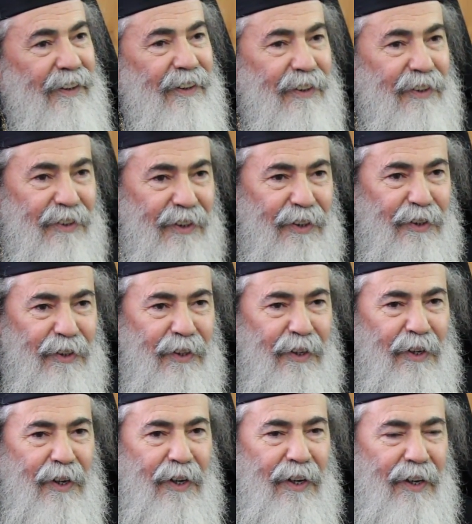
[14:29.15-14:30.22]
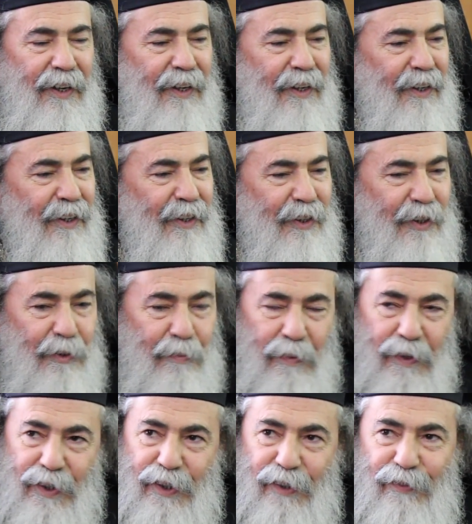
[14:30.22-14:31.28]
there is this uh,
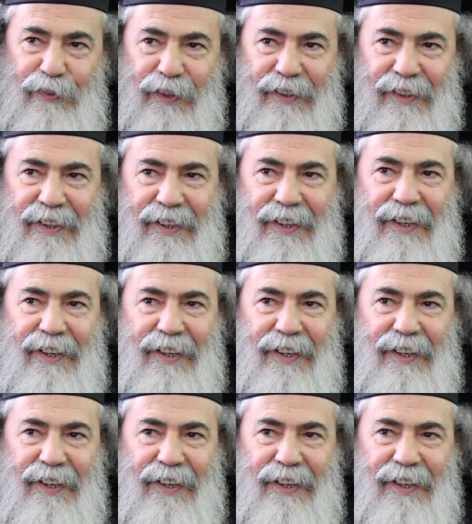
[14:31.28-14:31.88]
specific